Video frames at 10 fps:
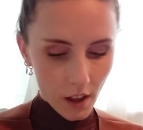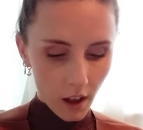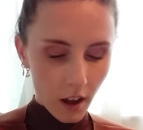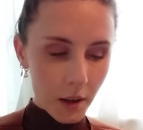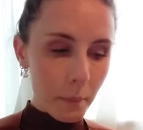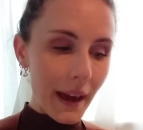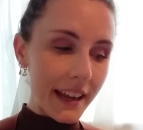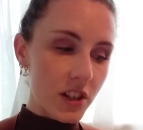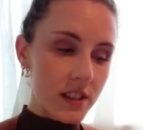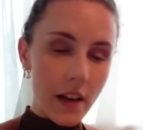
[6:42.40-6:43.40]
On
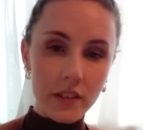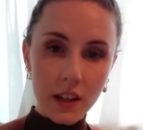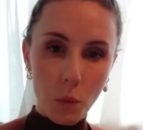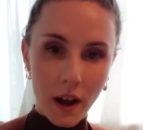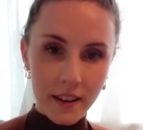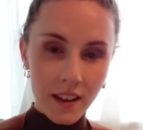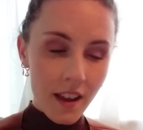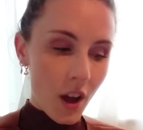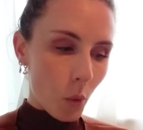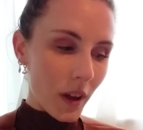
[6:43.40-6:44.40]
page 71,
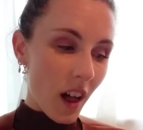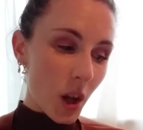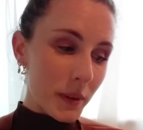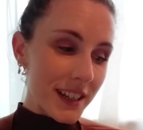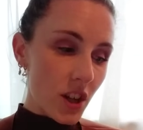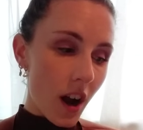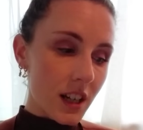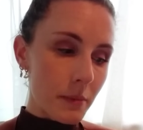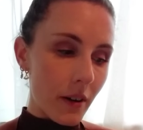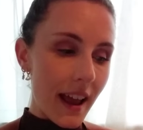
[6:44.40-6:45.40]
we already
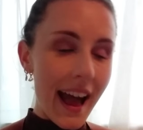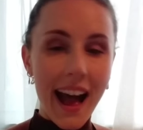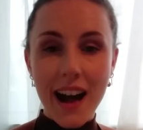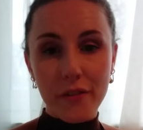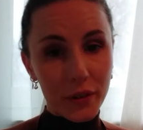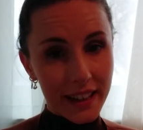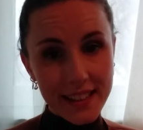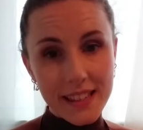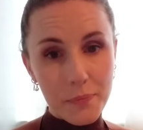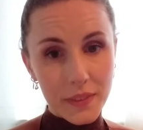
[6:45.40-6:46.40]
talked about have or
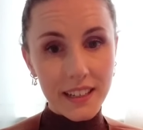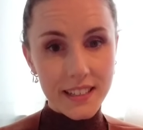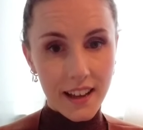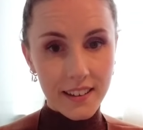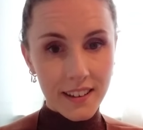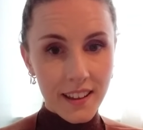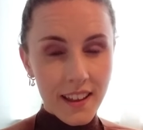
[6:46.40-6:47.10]
get something done.